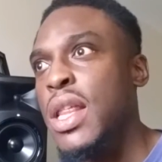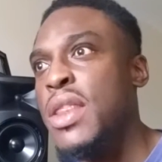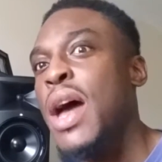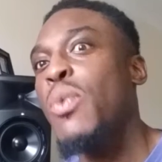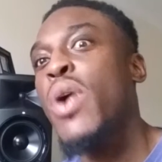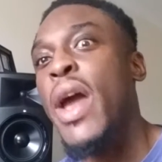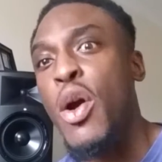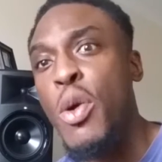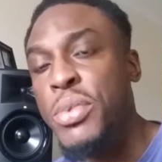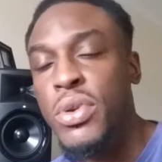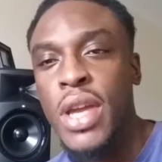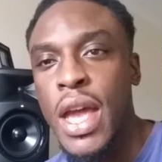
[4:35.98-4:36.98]
that will
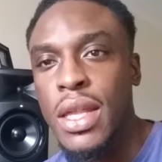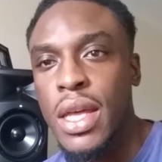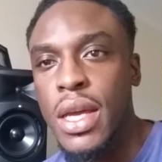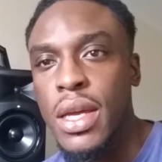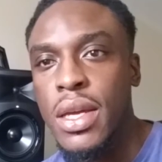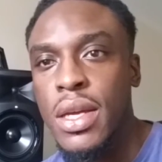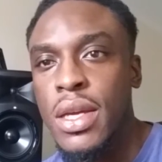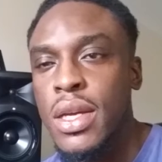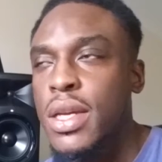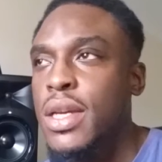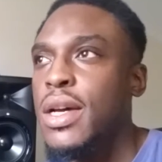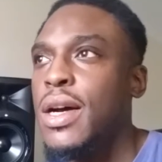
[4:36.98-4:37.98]
help you get there.
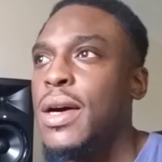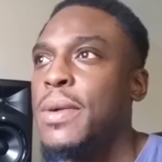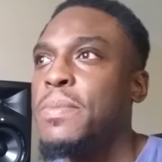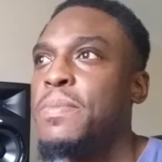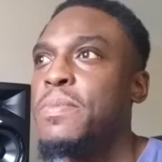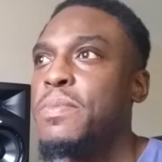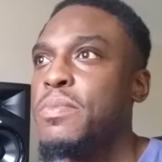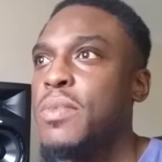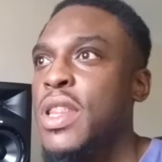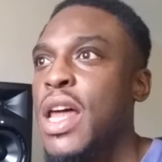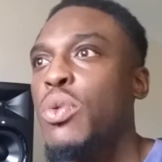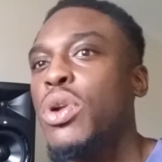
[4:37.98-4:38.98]
And
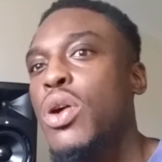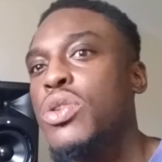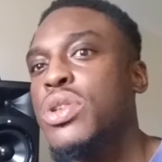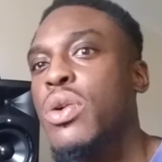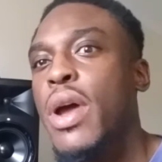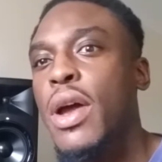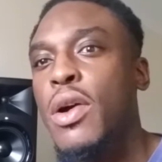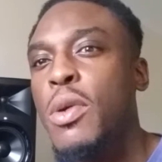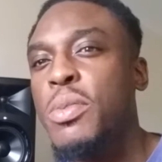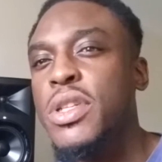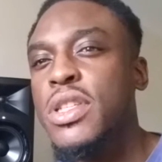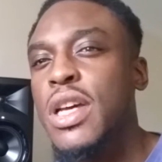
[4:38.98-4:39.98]
that will also
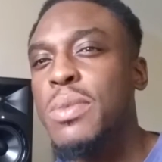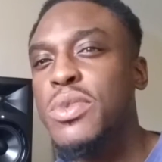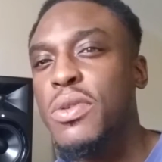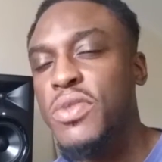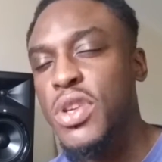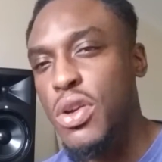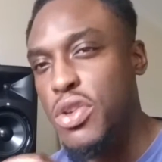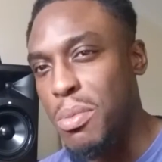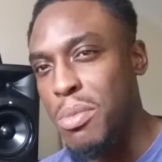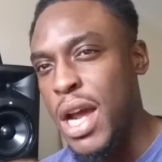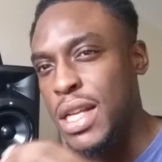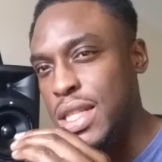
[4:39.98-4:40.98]
help in terms of your
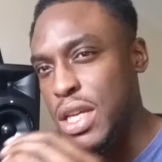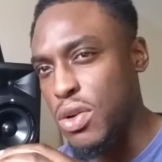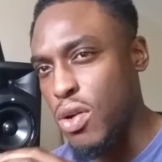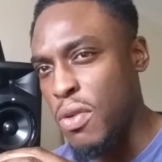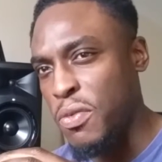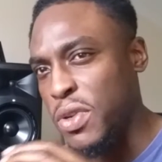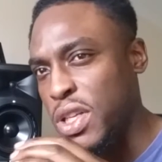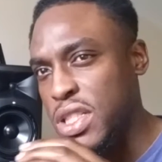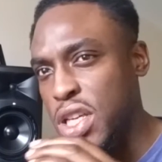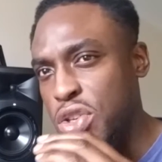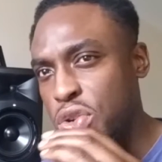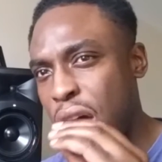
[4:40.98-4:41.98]
mindset and your
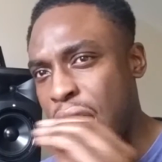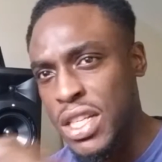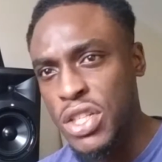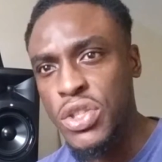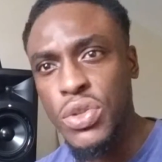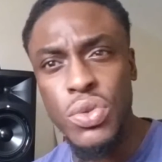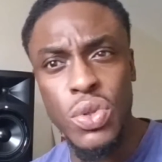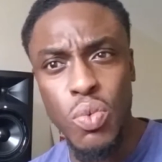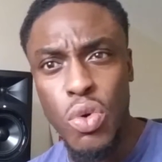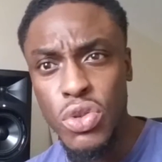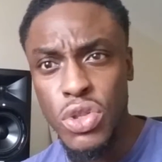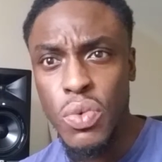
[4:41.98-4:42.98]
confidence and your attitude
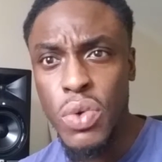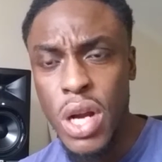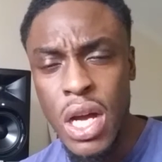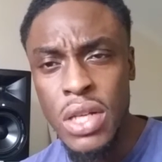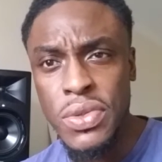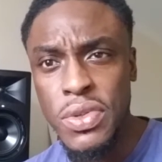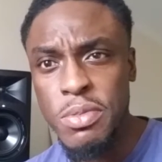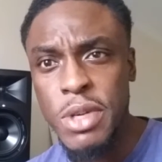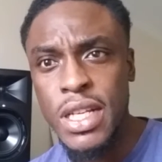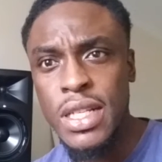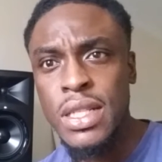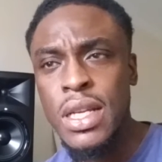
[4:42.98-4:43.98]
towards your rehearsals,
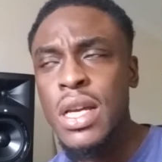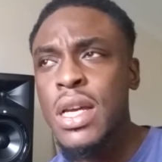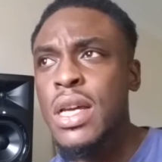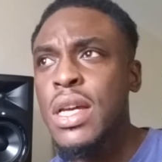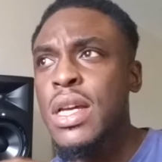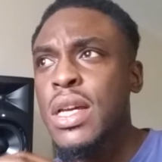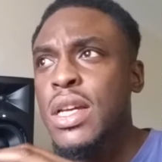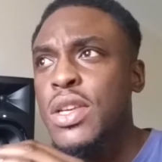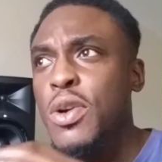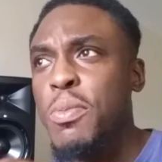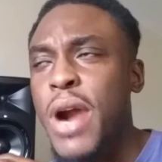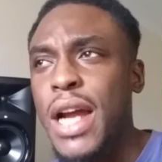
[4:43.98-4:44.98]
because
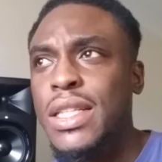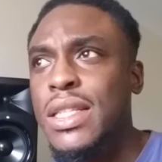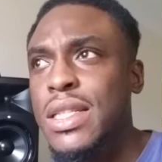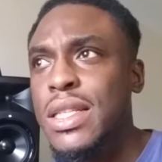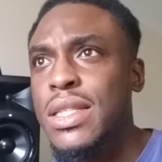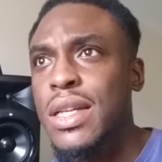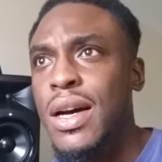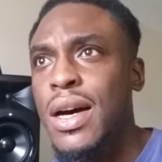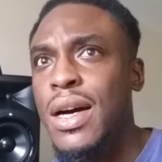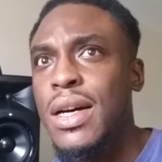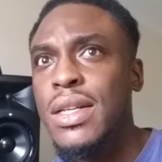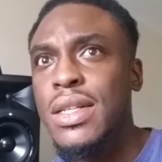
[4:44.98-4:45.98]
your practices
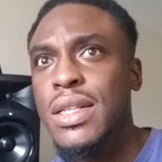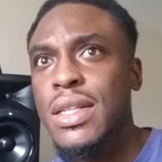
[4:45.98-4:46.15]
are